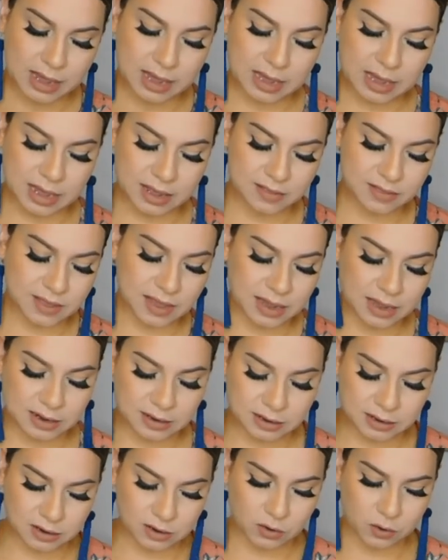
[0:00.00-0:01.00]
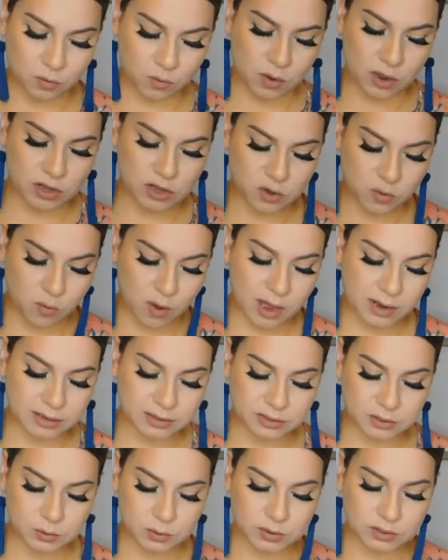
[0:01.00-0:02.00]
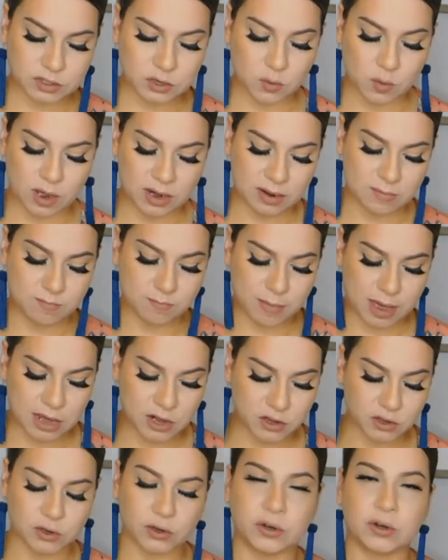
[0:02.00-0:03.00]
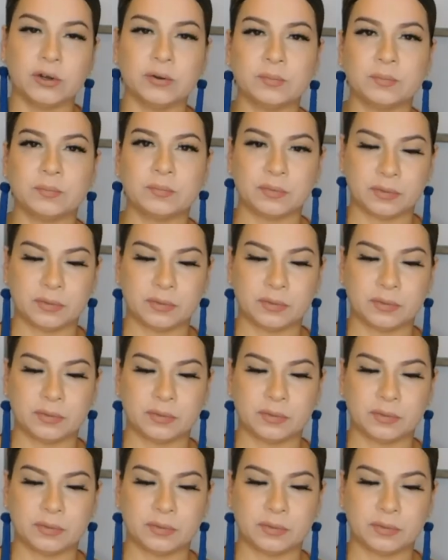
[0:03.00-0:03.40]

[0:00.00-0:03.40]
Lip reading: And then what you want to do is you want to measure,